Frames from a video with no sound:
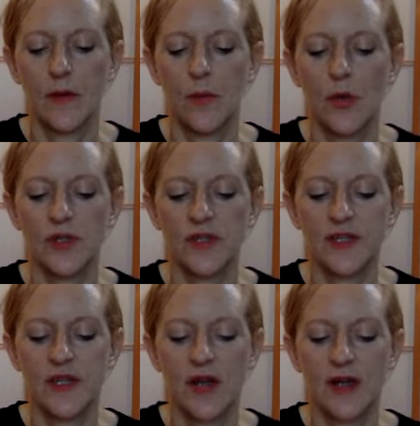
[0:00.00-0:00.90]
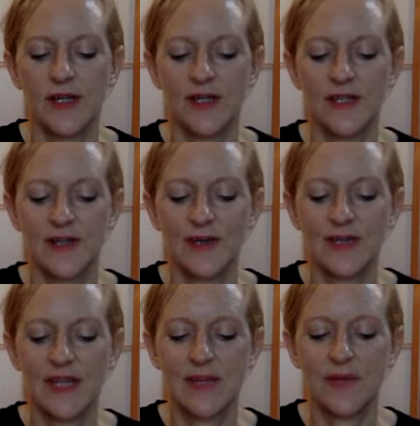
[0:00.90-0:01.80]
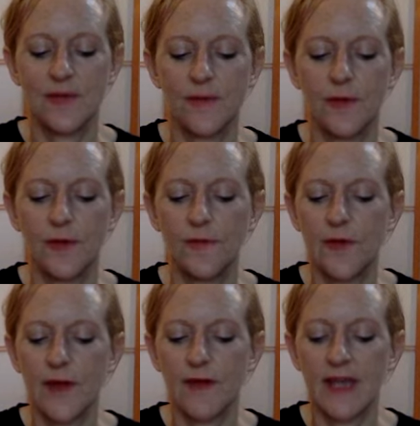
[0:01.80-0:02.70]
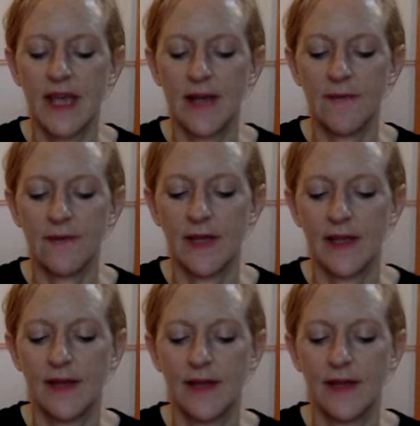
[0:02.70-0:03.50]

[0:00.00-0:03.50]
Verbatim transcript: Watch the darkness that you see before you very carefully